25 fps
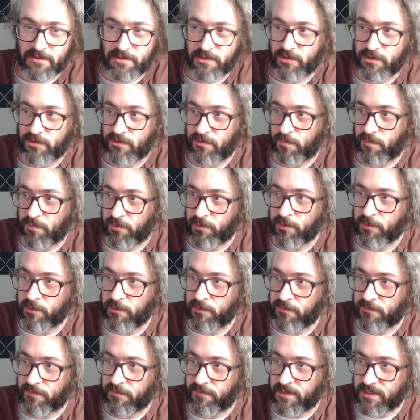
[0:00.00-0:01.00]
to
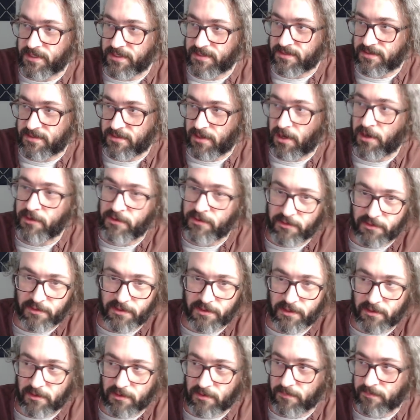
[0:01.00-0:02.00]
prove this other
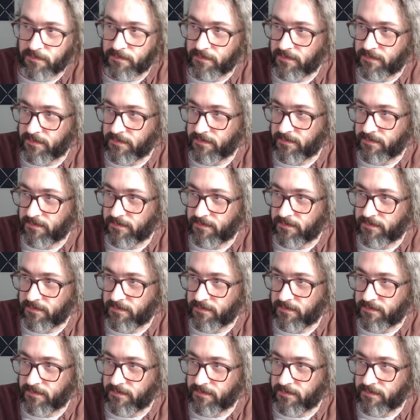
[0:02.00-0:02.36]
theorem